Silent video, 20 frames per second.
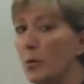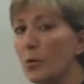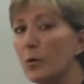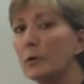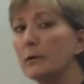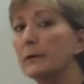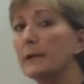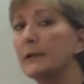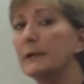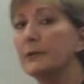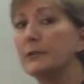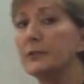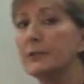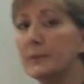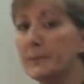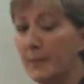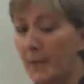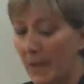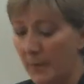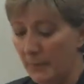your
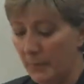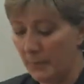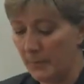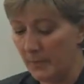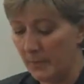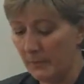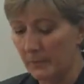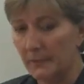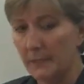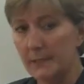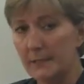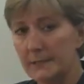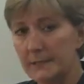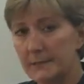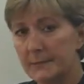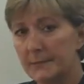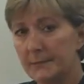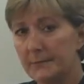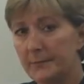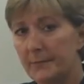leadership
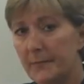capabilities.